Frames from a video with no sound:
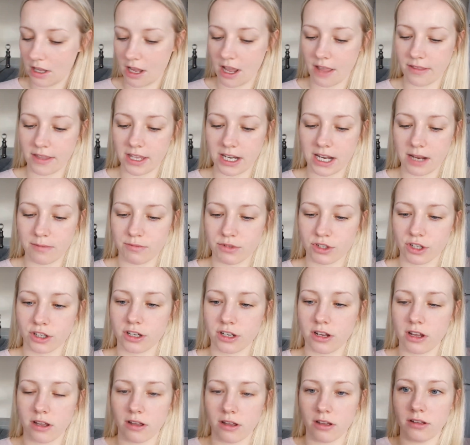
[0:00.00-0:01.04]
and then I'm just
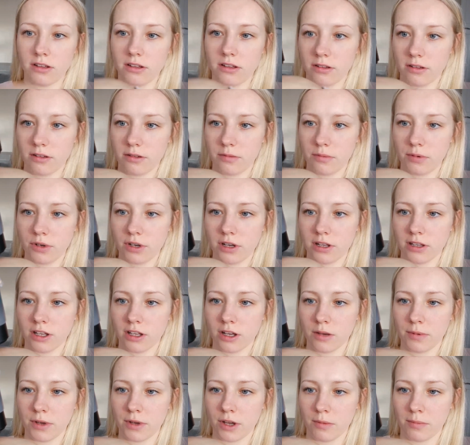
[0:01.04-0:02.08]
gonna put a
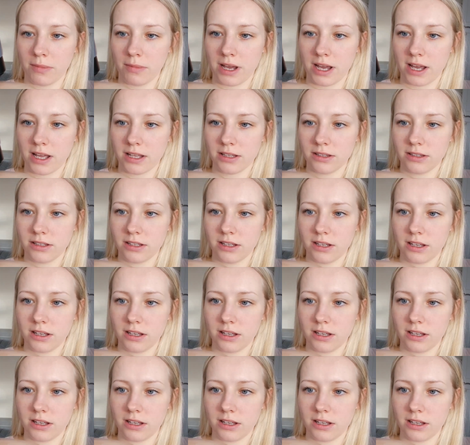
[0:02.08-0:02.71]
little bit on my hand